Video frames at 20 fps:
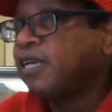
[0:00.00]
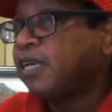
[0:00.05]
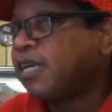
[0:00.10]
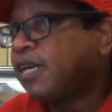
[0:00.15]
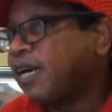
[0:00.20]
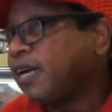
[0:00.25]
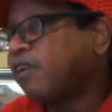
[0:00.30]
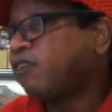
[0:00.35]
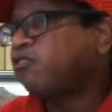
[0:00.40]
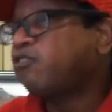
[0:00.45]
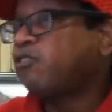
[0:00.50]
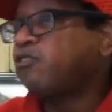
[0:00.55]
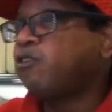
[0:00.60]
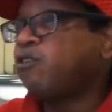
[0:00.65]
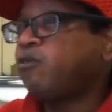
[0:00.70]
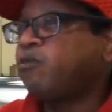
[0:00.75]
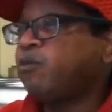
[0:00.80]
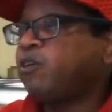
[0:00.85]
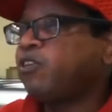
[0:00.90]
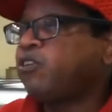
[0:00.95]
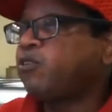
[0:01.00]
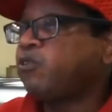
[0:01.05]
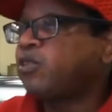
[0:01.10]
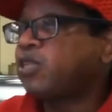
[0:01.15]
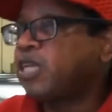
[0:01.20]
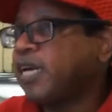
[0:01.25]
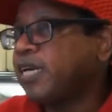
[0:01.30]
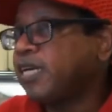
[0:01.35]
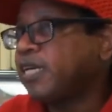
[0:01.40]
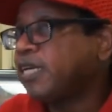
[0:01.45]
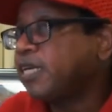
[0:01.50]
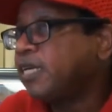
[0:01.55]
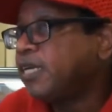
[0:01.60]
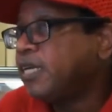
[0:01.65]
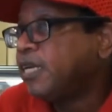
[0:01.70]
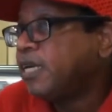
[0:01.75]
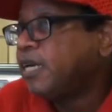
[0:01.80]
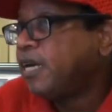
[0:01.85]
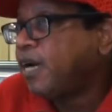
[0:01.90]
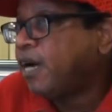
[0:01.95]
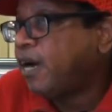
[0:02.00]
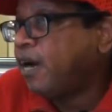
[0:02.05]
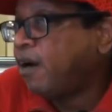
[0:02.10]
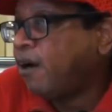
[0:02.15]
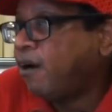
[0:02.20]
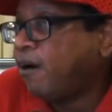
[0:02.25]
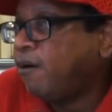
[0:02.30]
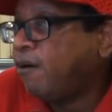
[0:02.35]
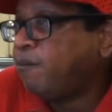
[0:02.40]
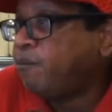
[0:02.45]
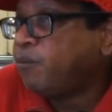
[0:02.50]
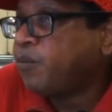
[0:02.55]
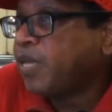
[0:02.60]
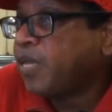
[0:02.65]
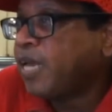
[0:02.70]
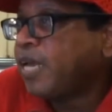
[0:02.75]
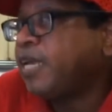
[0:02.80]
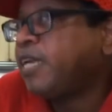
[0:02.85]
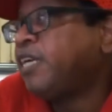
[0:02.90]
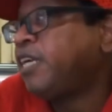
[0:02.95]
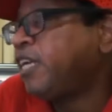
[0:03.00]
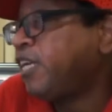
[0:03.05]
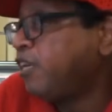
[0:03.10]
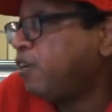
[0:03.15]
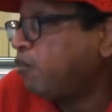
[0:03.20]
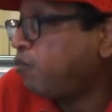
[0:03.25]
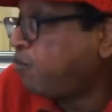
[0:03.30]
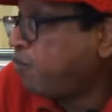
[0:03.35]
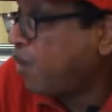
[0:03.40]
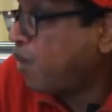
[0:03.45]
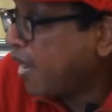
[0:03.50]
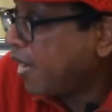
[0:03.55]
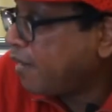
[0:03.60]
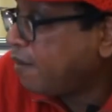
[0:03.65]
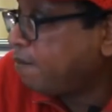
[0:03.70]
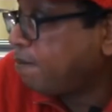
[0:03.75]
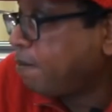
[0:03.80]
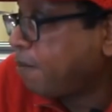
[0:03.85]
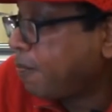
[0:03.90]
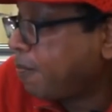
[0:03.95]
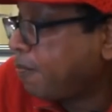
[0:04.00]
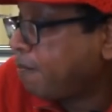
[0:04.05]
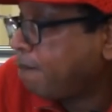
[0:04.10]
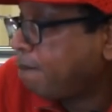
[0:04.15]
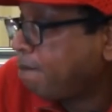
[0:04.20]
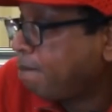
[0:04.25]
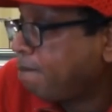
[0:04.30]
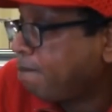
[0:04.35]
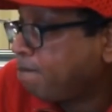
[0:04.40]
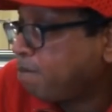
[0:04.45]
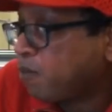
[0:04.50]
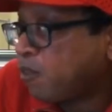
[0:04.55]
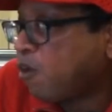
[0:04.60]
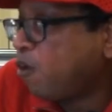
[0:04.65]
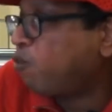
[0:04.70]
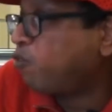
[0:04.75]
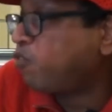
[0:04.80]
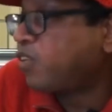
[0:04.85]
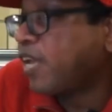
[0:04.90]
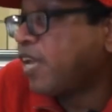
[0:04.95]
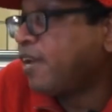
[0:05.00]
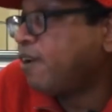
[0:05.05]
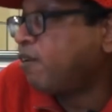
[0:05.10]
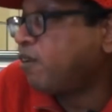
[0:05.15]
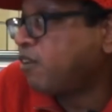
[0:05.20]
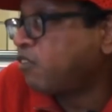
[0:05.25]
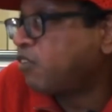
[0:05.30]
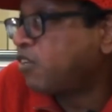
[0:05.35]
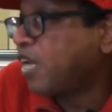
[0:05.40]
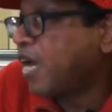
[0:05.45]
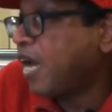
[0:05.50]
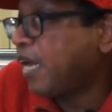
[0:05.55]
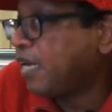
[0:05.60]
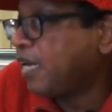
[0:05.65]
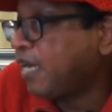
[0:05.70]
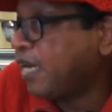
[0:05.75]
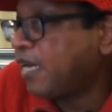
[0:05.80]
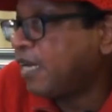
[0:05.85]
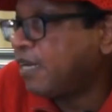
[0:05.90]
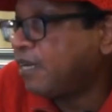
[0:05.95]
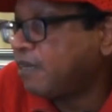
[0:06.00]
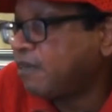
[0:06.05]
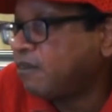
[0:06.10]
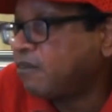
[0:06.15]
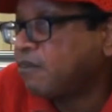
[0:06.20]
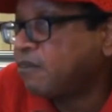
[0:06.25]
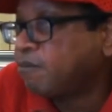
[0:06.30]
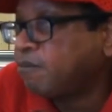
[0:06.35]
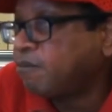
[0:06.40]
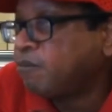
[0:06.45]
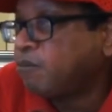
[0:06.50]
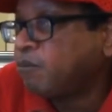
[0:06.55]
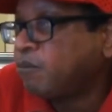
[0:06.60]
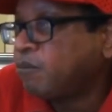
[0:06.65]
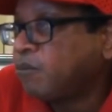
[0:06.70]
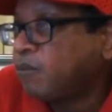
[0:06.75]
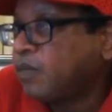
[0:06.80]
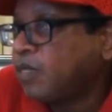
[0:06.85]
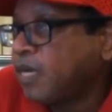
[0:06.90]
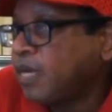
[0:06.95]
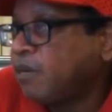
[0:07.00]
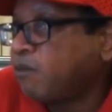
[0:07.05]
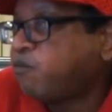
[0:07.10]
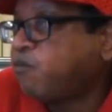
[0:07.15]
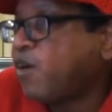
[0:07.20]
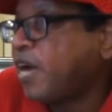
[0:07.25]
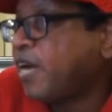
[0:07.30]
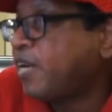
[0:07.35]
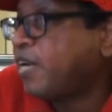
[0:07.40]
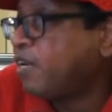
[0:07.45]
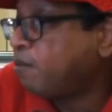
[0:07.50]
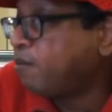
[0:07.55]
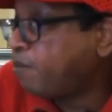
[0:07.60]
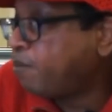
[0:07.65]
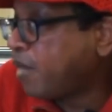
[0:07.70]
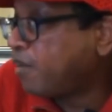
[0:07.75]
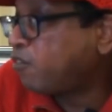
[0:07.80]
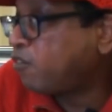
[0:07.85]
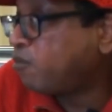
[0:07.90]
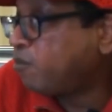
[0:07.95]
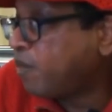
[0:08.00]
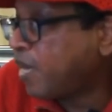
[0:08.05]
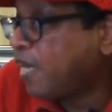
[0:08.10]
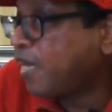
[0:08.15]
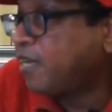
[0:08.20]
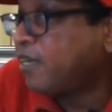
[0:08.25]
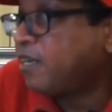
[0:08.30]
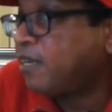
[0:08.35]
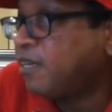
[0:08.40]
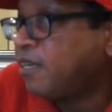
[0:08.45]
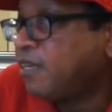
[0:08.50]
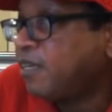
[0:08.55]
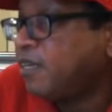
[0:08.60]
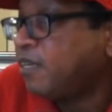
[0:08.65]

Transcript: Let us know what you think um, and get in the fight. Don't stay on the sideline. Yes, sir. And fight in the best manner.